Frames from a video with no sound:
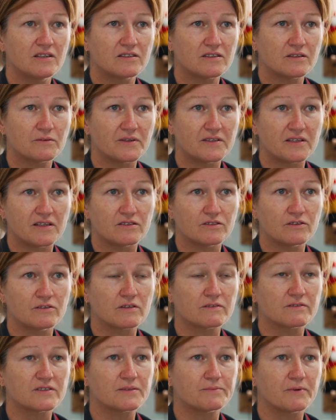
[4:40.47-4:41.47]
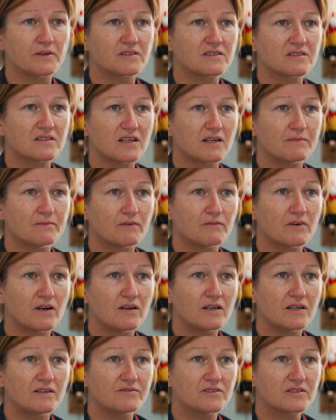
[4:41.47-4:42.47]
to when the internal response team
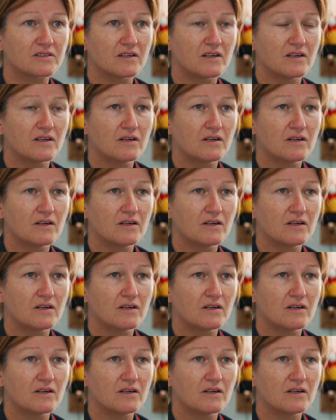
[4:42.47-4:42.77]
arrives.